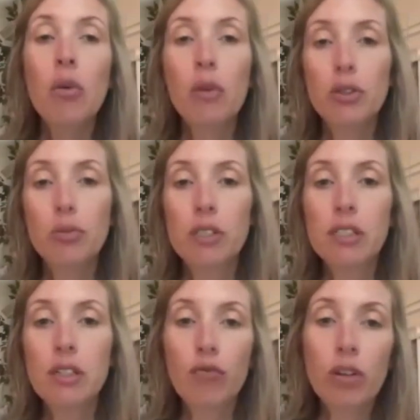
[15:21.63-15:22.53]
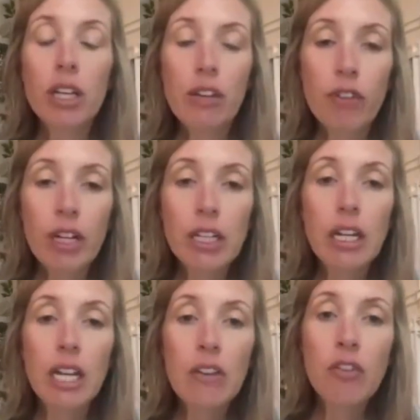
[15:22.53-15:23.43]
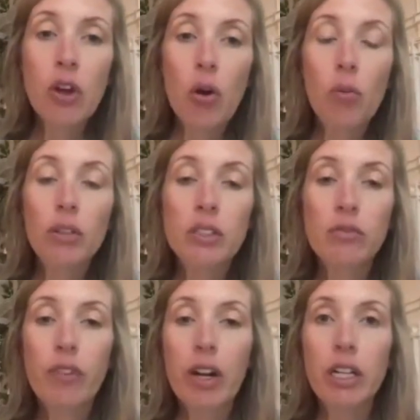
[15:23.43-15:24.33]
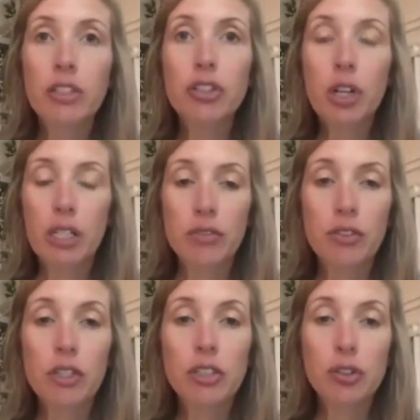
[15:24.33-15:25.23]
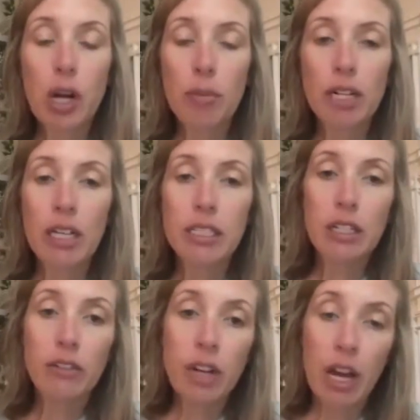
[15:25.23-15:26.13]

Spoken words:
which was really convenient, even though it was very stressful and traumatizing,